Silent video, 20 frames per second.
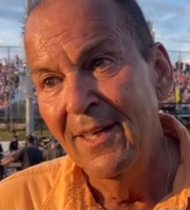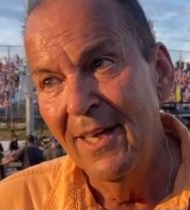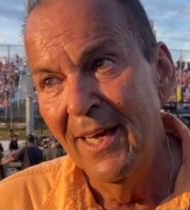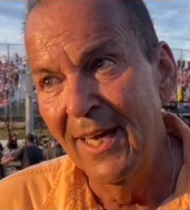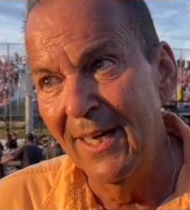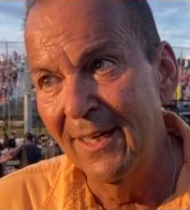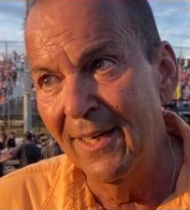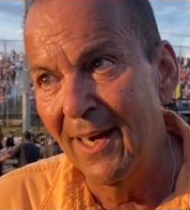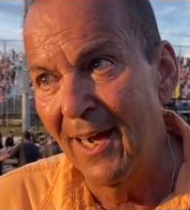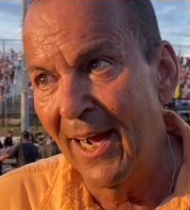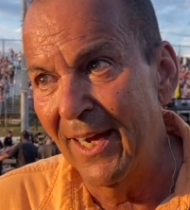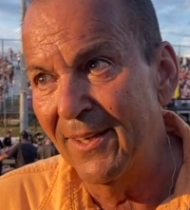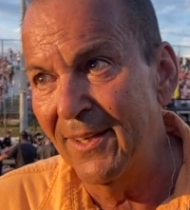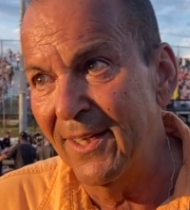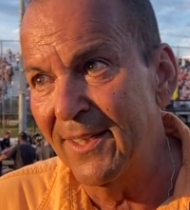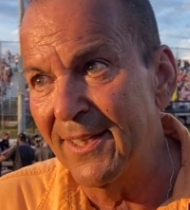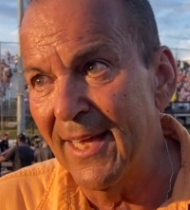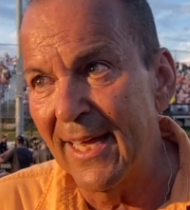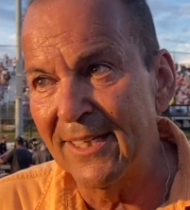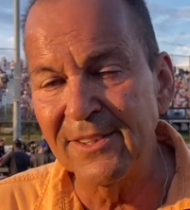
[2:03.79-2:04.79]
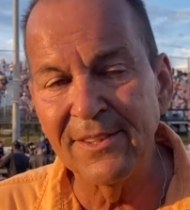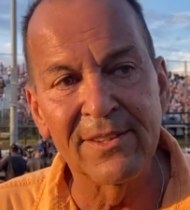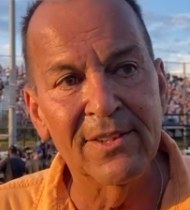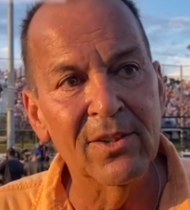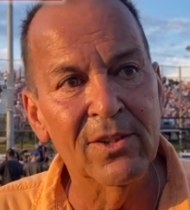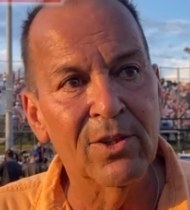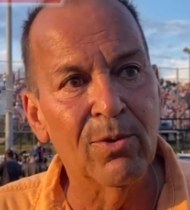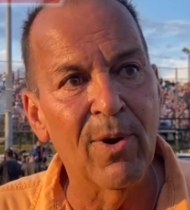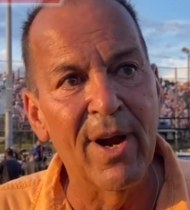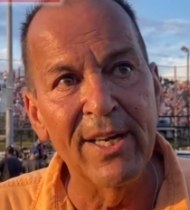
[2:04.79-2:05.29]
And I think that's
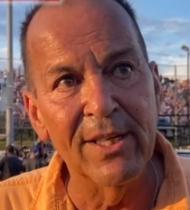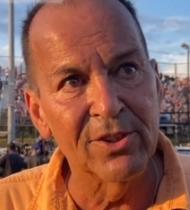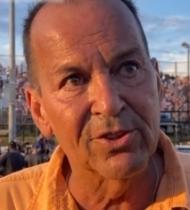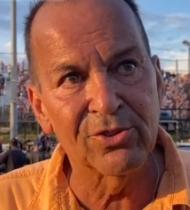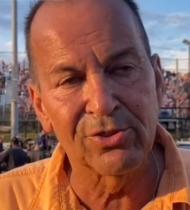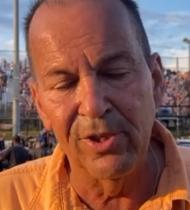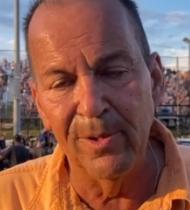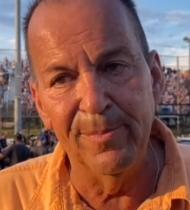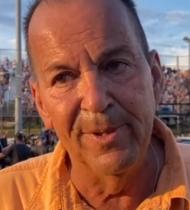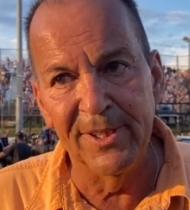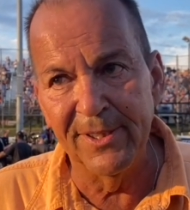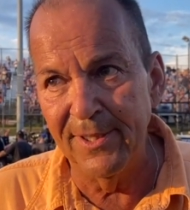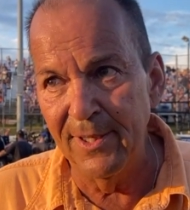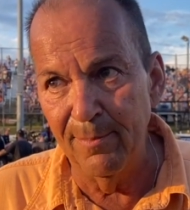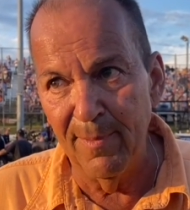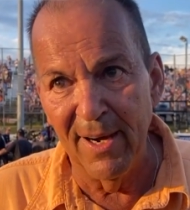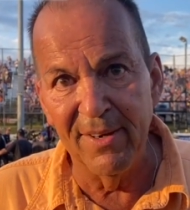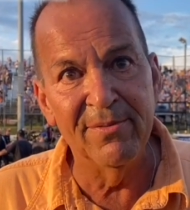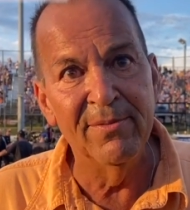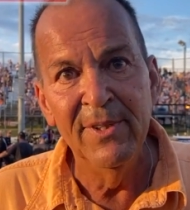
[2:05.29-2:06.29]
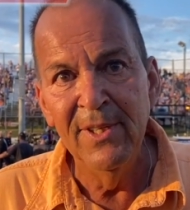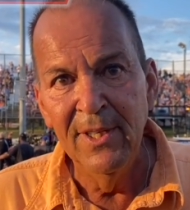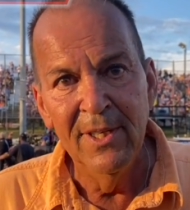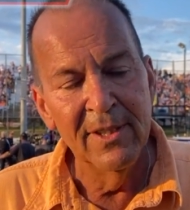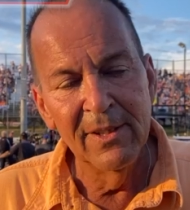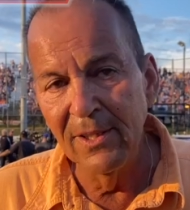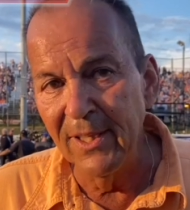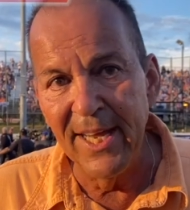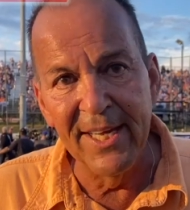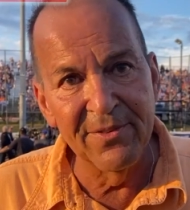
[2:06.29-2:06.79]
the greatest tribute to my
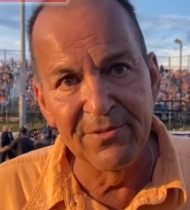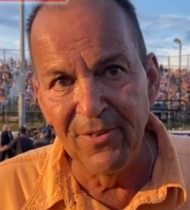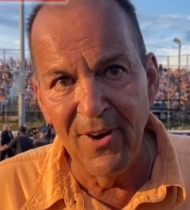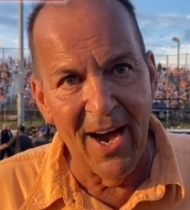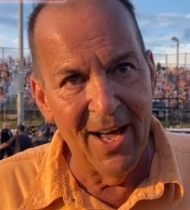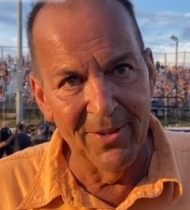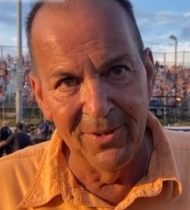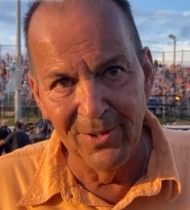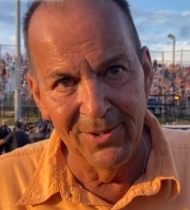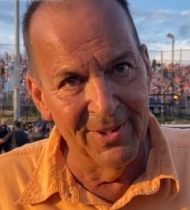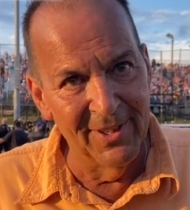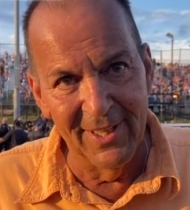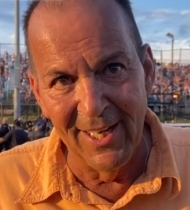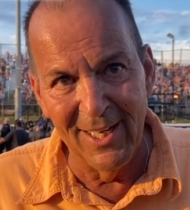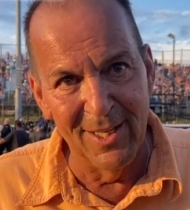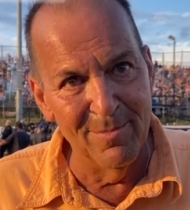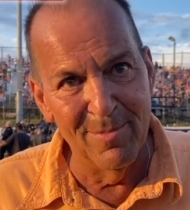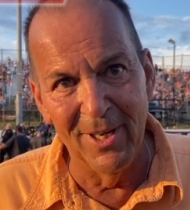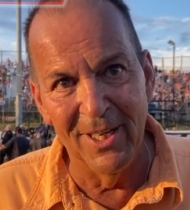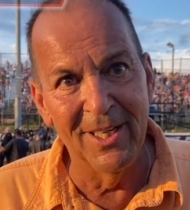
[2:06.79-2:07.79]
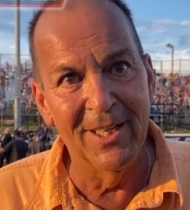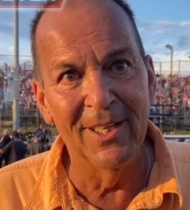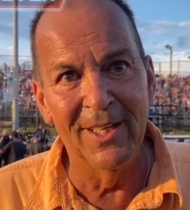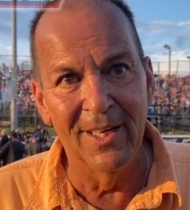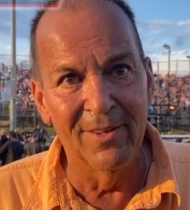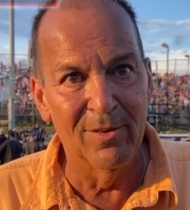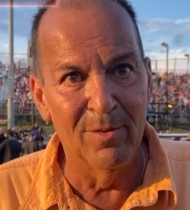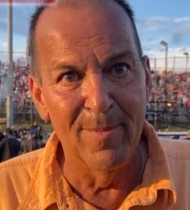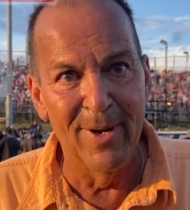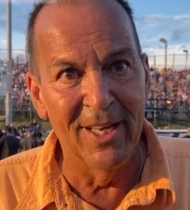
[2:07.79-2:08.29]
late father that anybody could
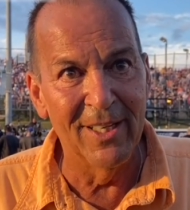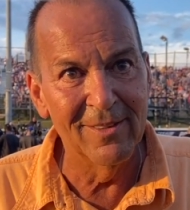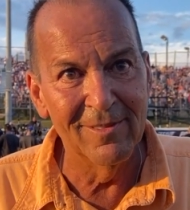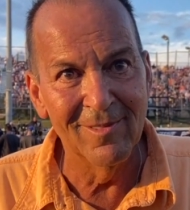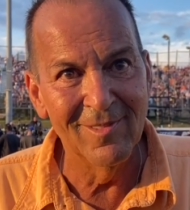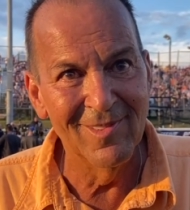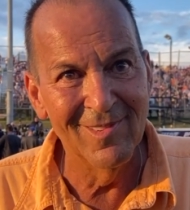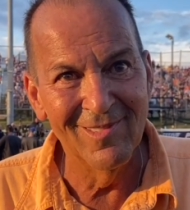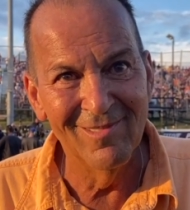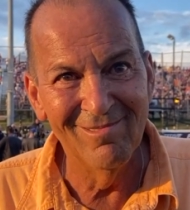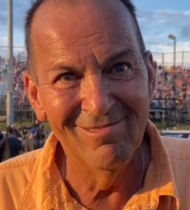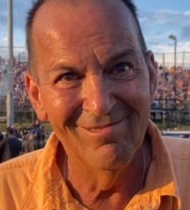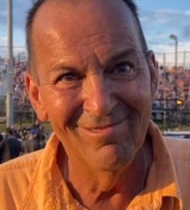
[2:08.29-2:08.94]
ever make.